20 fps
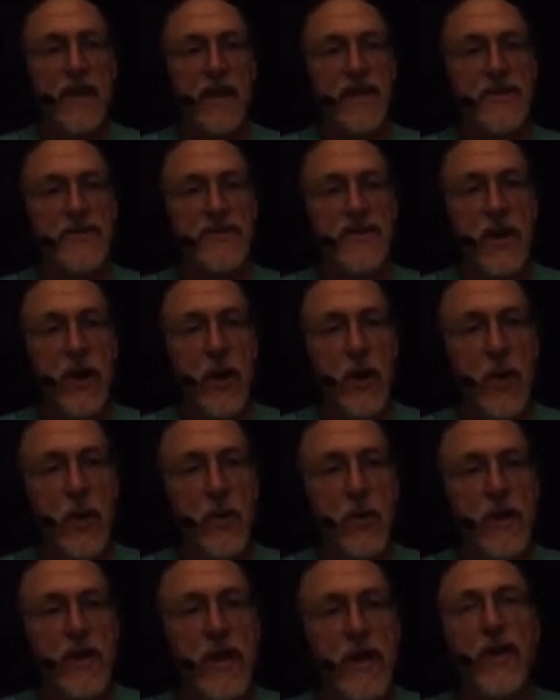So
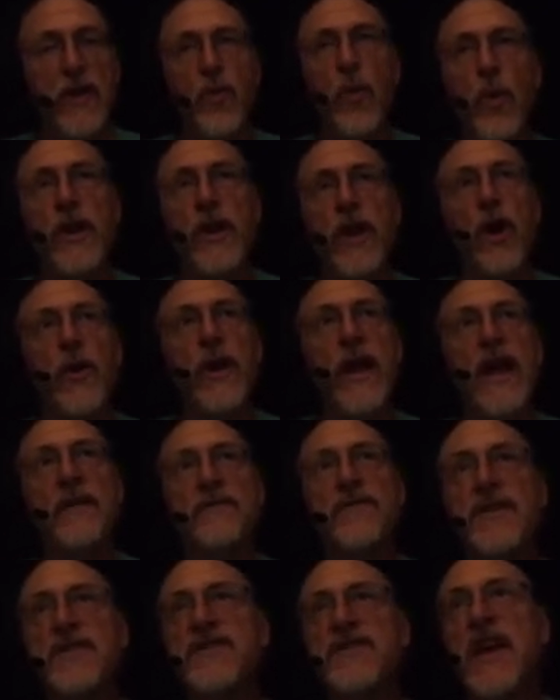we don't have
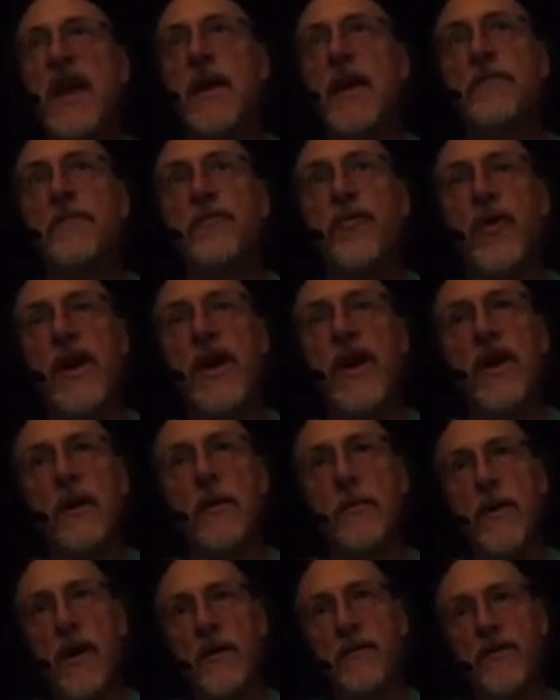the same
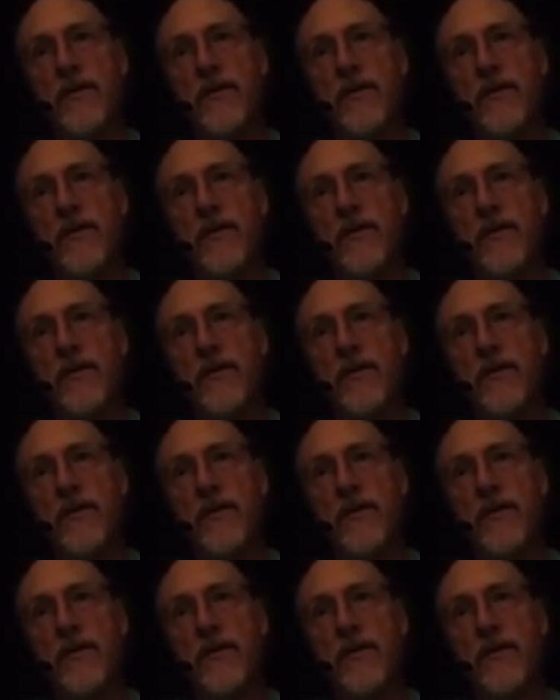freedom of